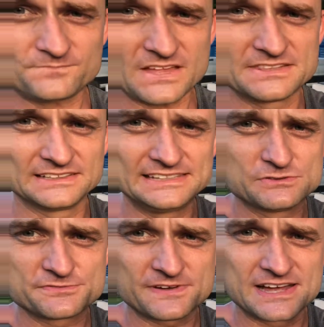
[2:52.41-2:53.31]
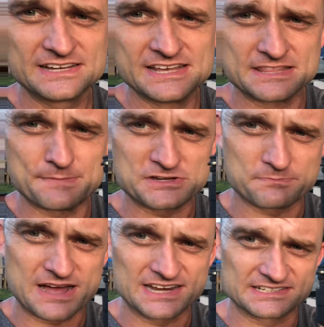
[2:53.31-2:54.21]
The Elite was fine. The
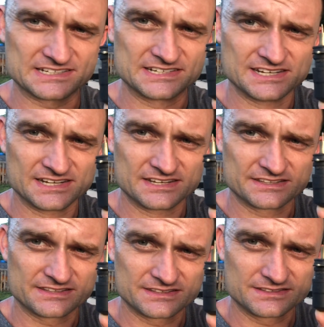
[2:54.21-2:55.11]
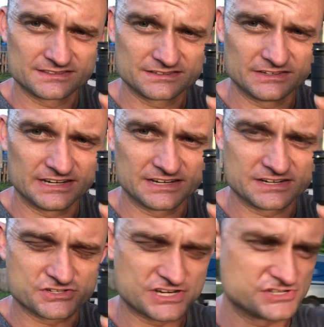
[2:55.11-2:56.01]
Metropolitan, you needed
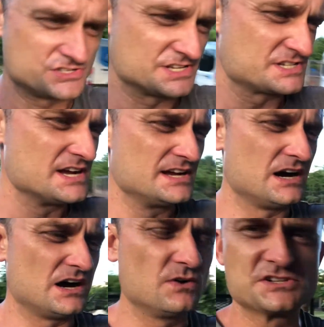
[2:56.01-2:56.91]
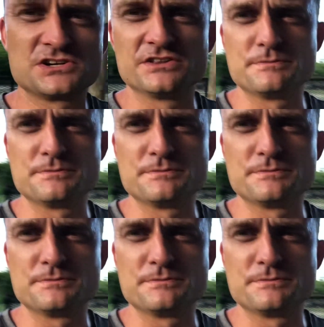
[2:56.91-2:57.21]
to change this. Oh, it's called the